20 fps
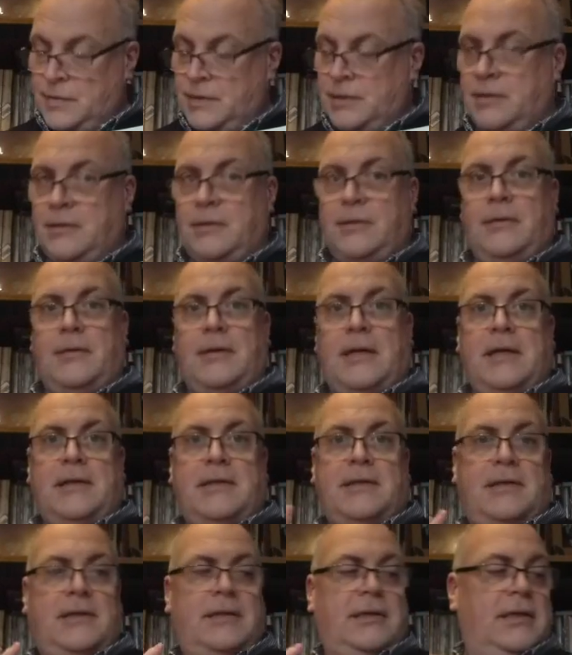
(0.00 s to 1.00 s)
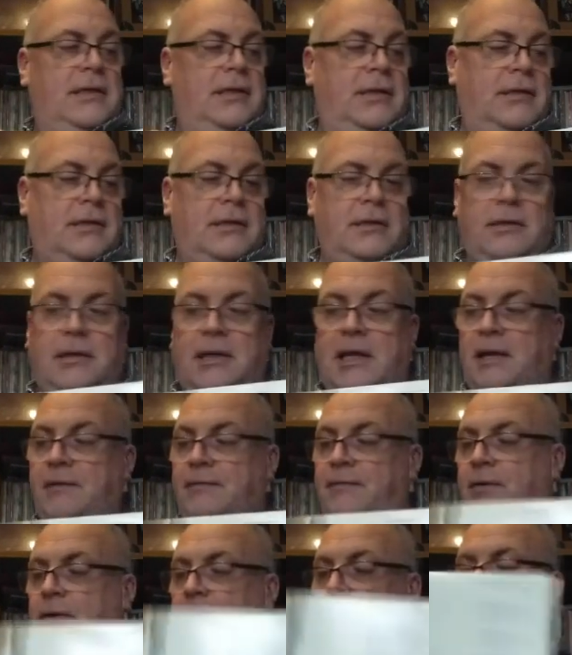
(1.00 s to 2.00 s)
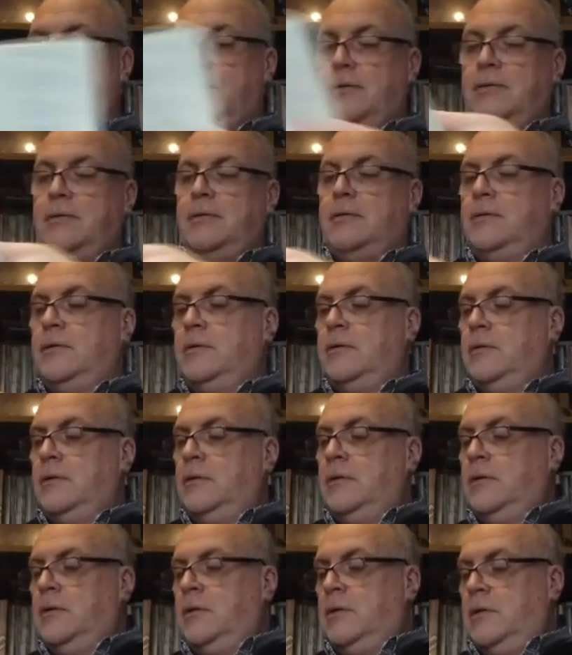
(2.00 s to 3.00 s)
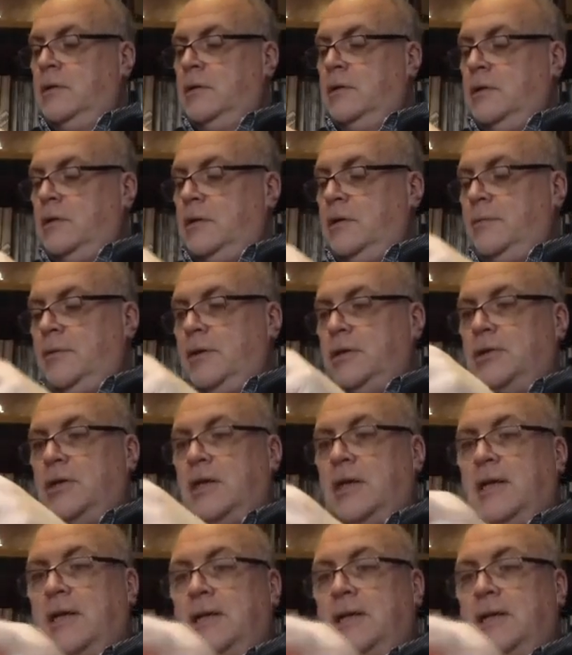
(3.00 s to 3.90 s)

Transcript: That's the gatefold. Let me check